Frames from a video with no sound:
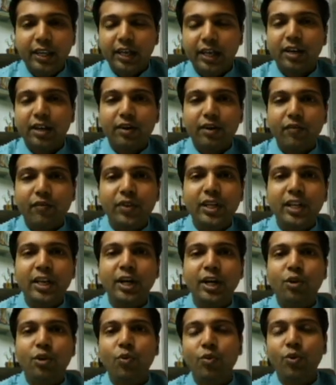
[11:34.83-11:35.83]
Here
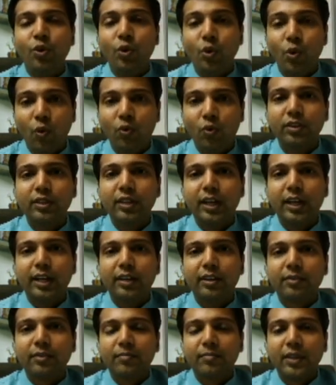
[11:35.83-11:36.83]
we need to note
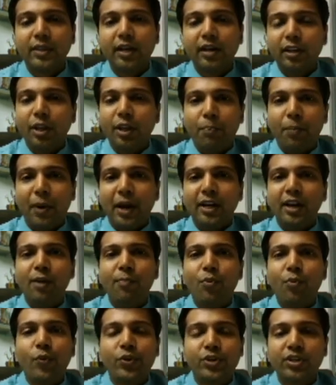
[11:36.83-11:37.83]
that the
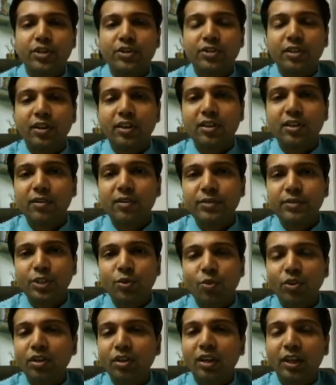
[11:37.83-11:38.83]
penal provisions under
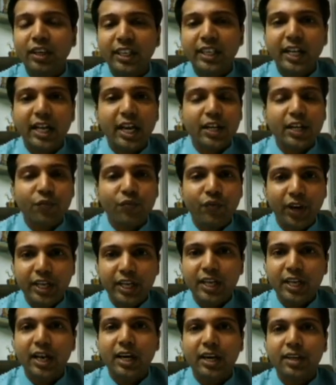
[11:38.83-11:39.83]
Companies Act 2013 are
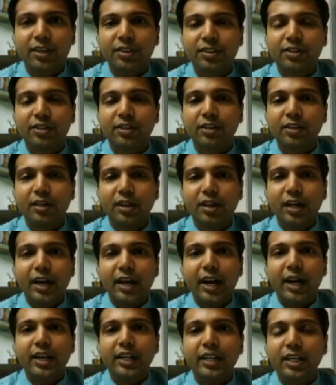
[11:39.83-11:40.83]
very harsh,
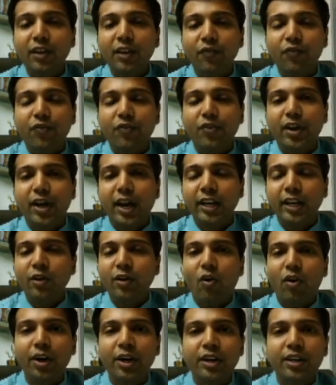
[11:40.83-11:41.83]
and if
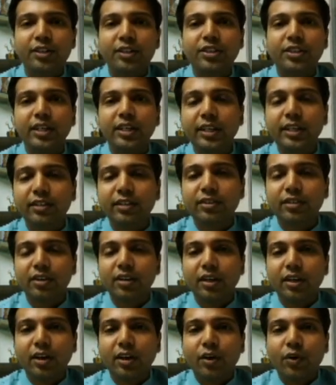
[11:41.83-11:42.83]
any auditor
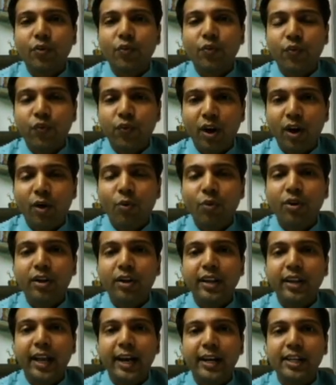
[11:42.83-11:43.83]
is
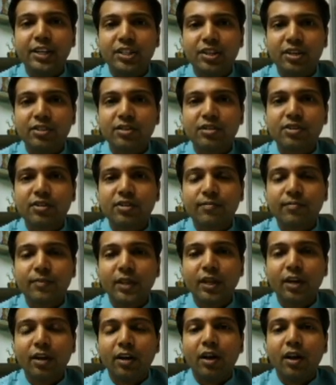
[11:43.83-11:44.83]
found negligence,